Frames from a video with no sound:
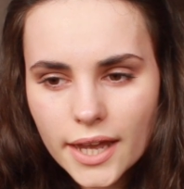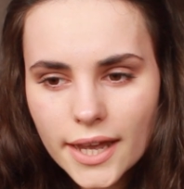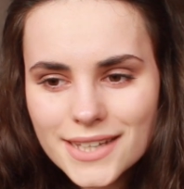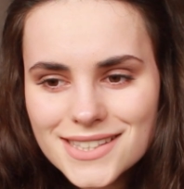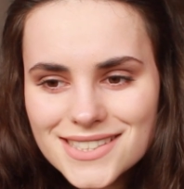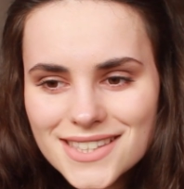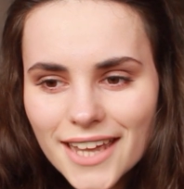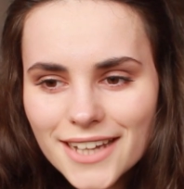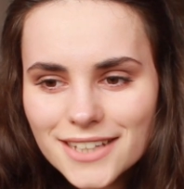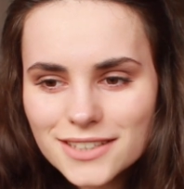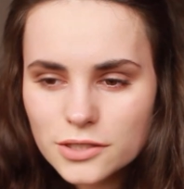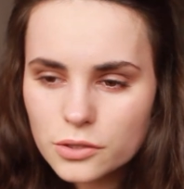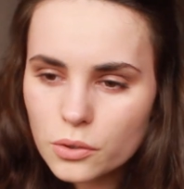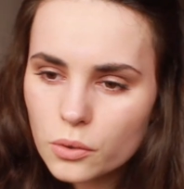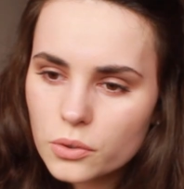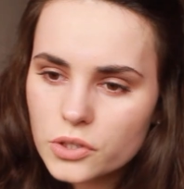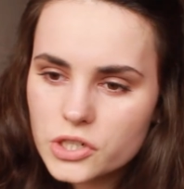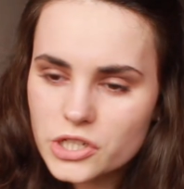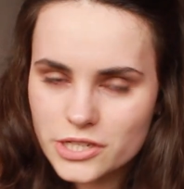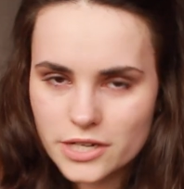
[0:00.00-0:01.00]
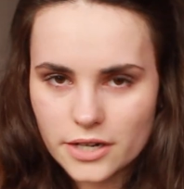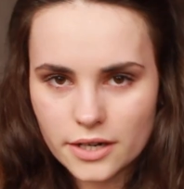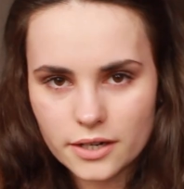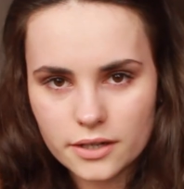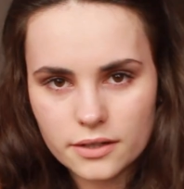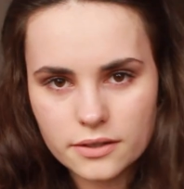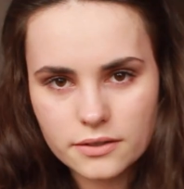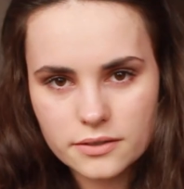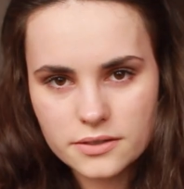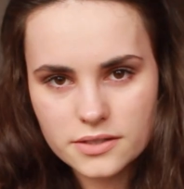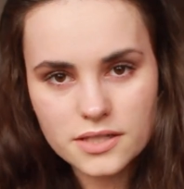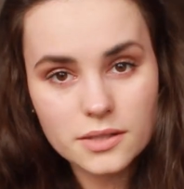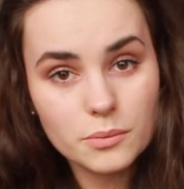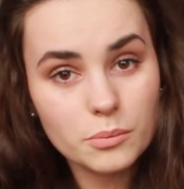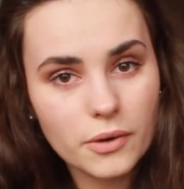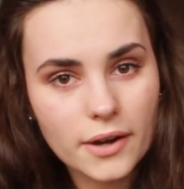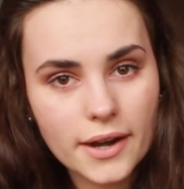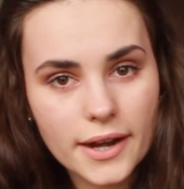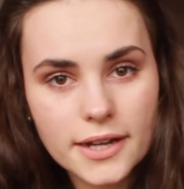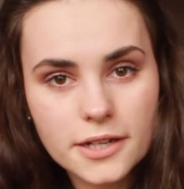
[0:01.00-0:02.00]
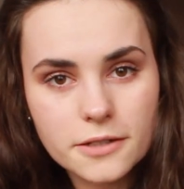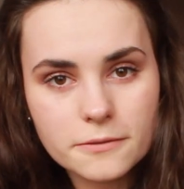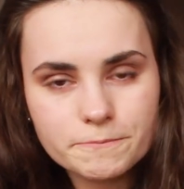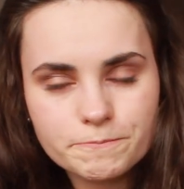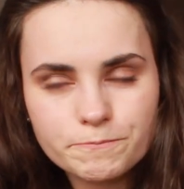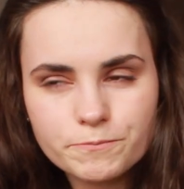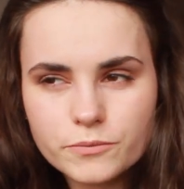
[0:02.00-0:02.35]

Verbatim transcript: it's like torture to the brain.